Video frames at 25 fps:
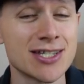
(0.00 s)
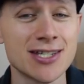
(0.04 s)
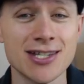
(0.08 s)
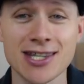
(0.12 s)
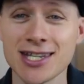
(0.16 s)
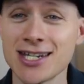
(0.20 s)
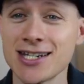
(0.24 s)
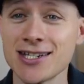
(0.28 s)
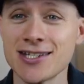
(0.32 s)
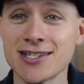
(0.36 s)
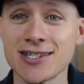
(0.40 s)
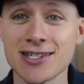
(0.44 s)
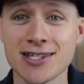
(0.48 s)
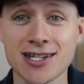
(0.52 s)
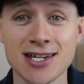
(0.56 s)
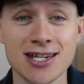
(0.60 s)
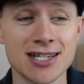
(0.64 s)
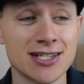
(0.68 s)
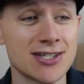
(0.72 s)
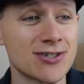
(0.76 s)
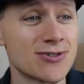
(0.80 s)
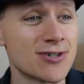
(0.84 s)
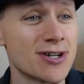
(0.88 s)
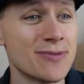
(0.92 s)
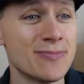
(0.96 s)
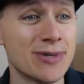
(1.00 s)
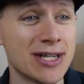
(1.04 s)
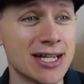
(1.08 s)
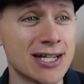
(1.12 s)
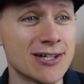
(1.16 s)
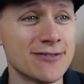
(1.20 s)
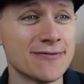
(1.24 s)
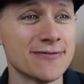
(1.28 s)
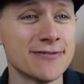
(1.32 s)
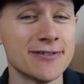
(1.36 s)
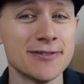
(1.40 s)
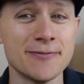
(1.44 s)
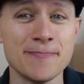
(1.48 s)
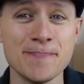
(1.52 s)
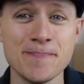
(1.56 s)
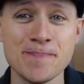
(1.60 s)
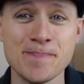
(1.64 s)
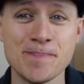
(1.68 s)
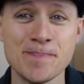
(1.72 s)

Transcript: So that is extremely helpful.